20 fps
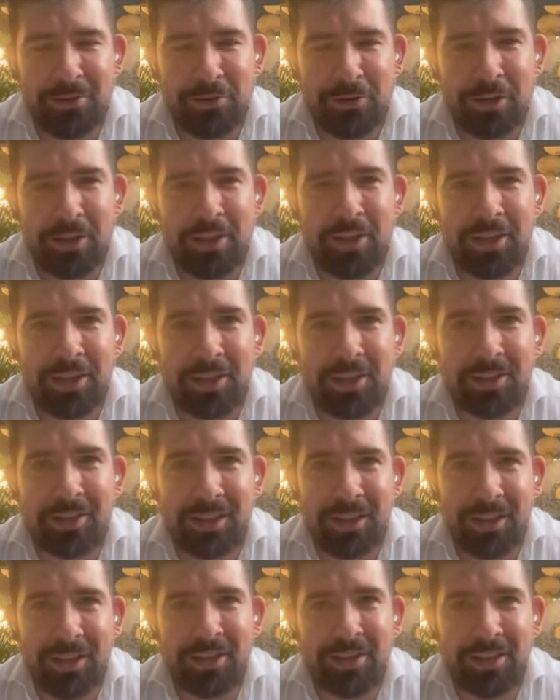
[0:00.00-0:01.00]
They are trading in
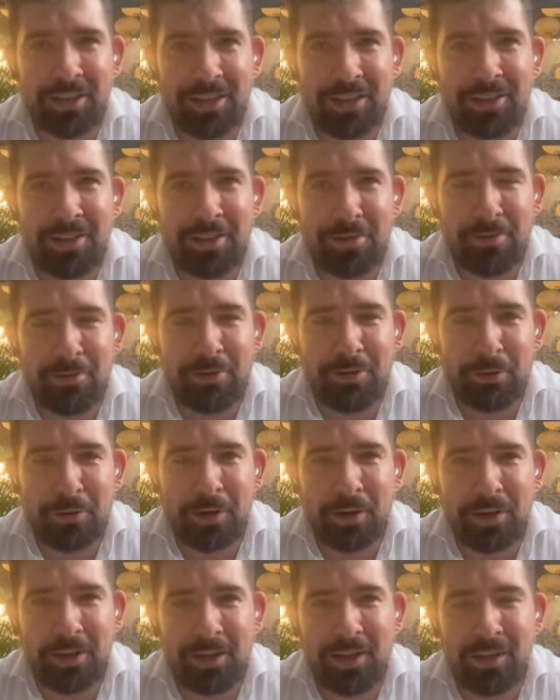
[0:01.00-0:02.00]
a different
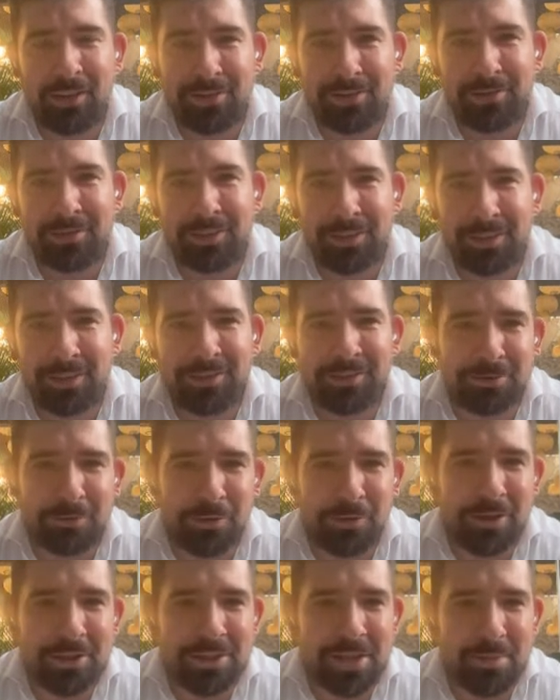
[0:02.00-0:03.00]
arena.
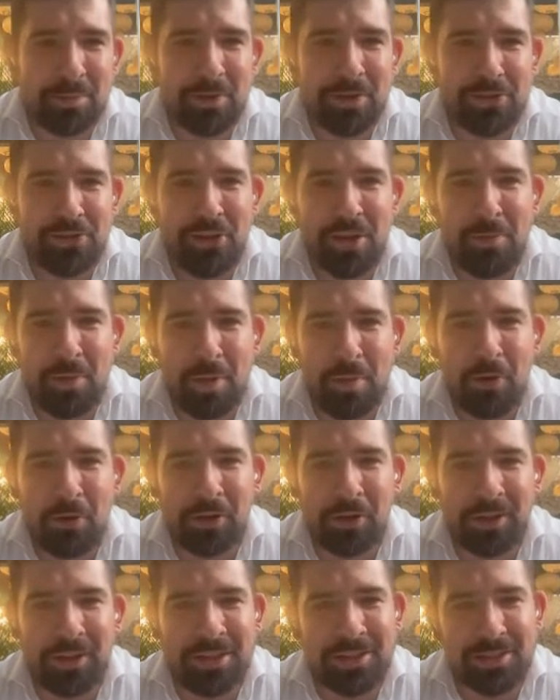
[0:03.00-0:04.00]
For example, JP
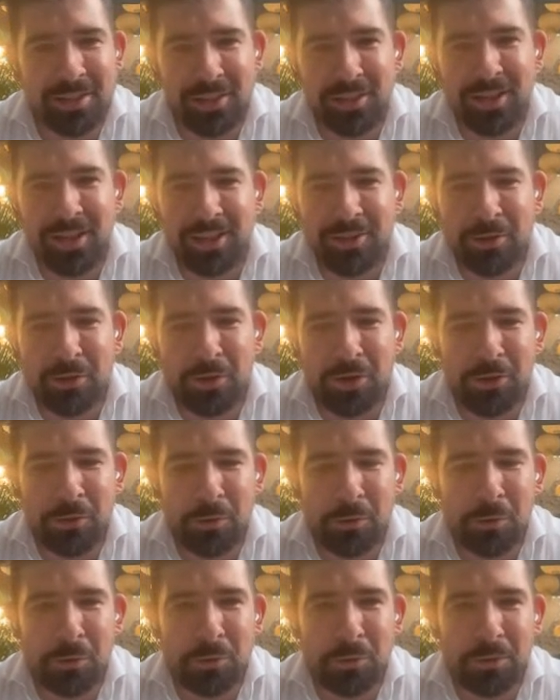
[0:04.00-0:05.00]
Morgan is not going
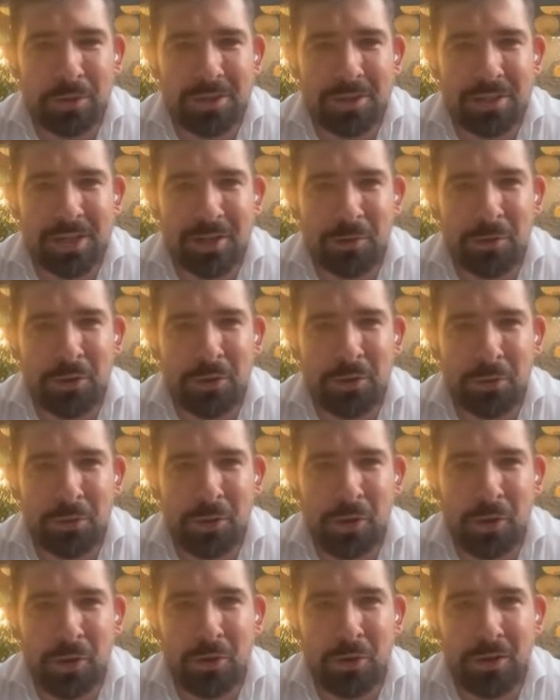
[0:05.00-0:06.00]

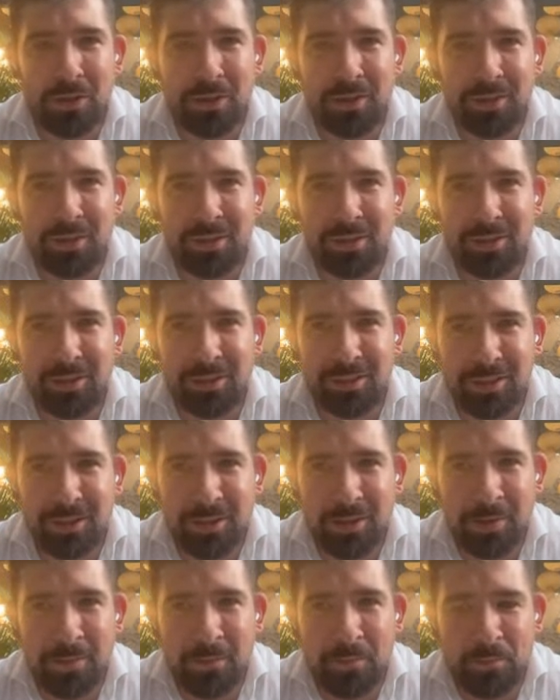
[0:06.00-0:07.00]
to go
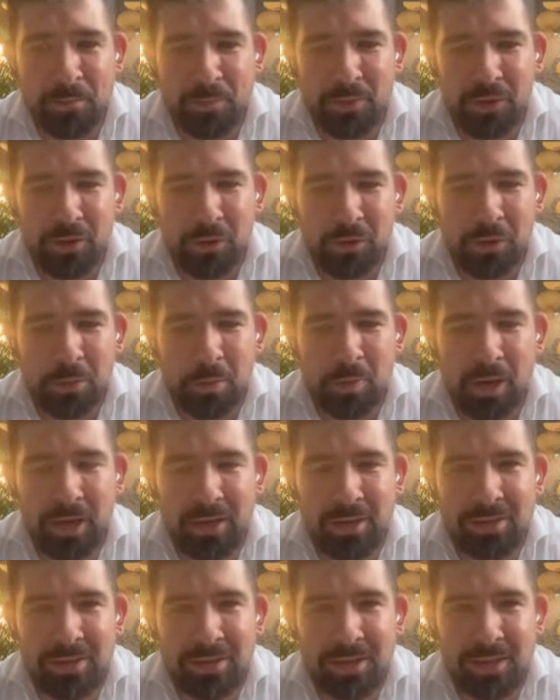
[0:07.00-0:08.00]
on
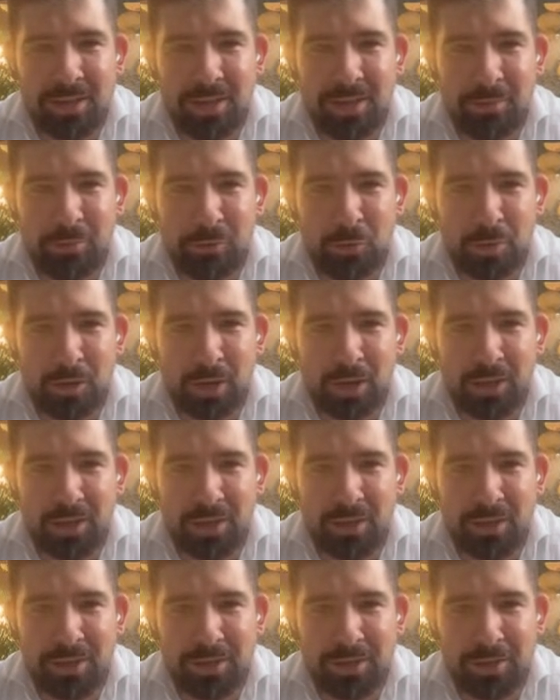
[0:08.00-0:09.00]
Binance.com to
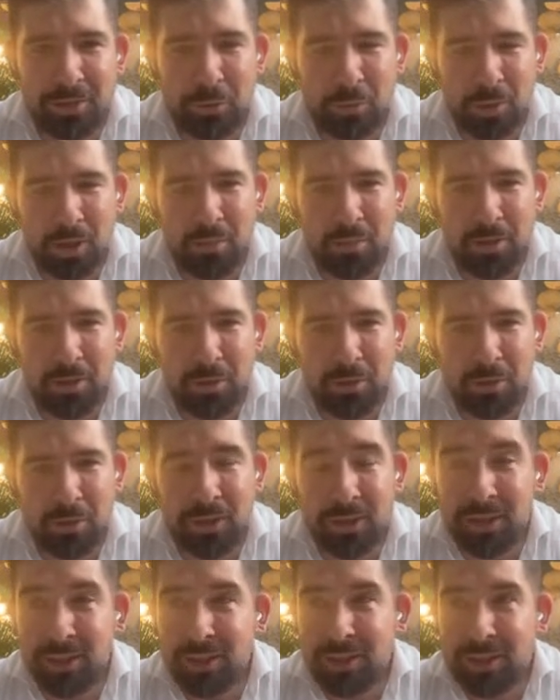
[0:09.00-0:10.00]
buy
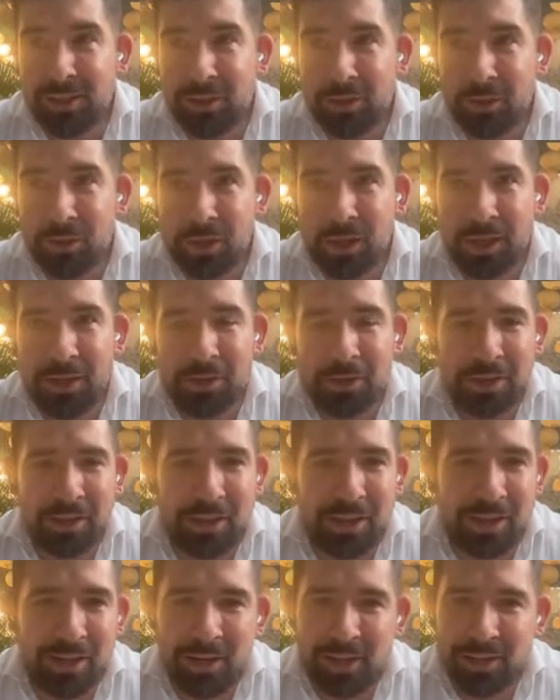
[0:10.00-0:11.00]
Bitcoin. Okay, or
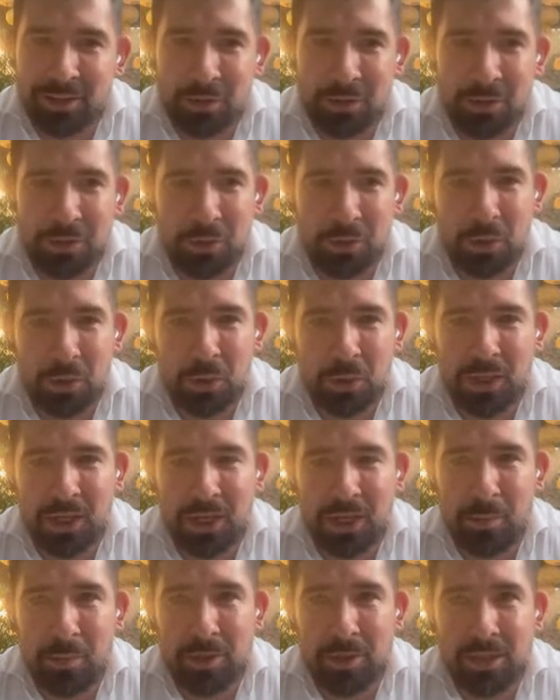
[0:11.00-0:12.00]
they're not going to go on
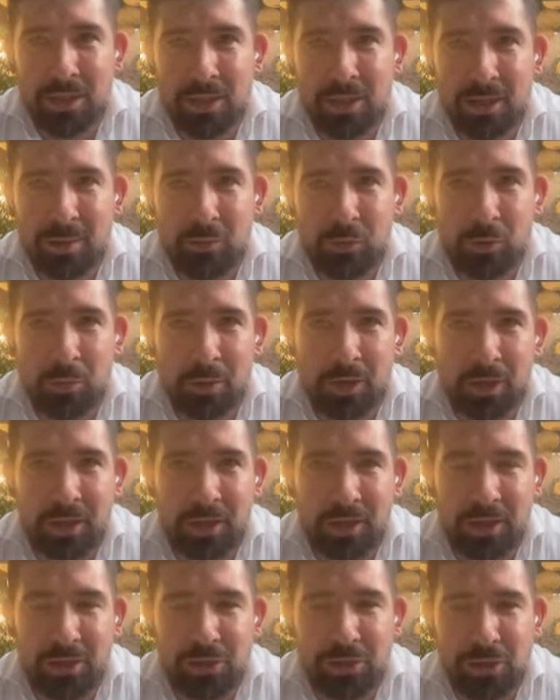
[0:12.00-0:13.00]
Capex.com to
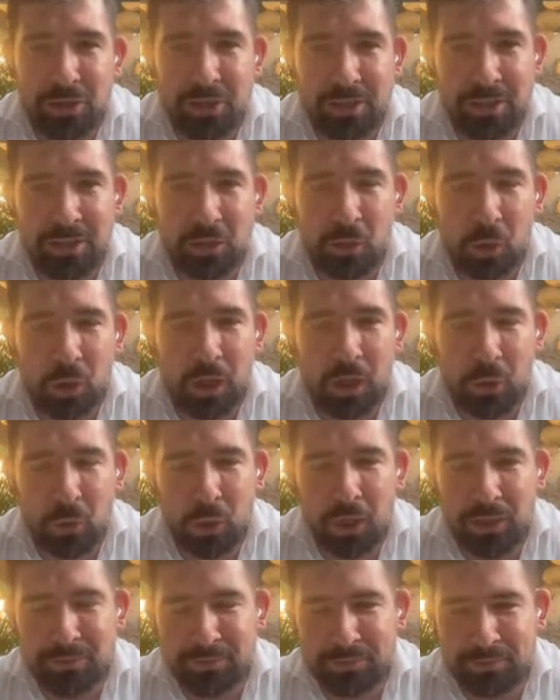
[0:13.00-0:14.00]
buy shares at
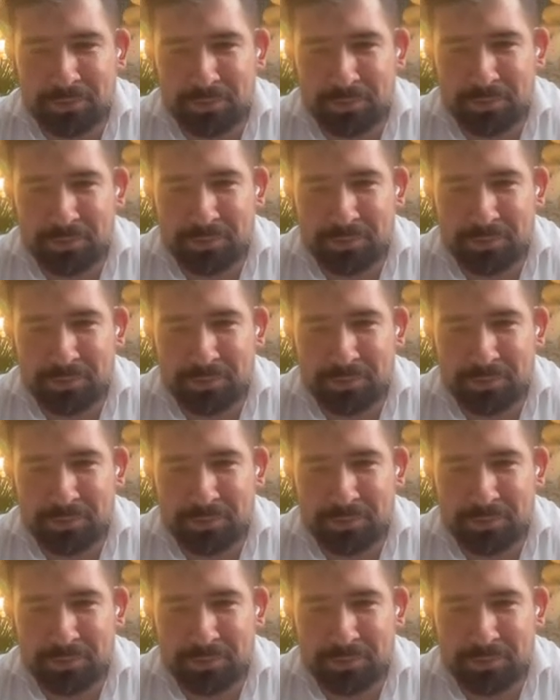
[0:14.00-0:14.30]
Coca-Cola.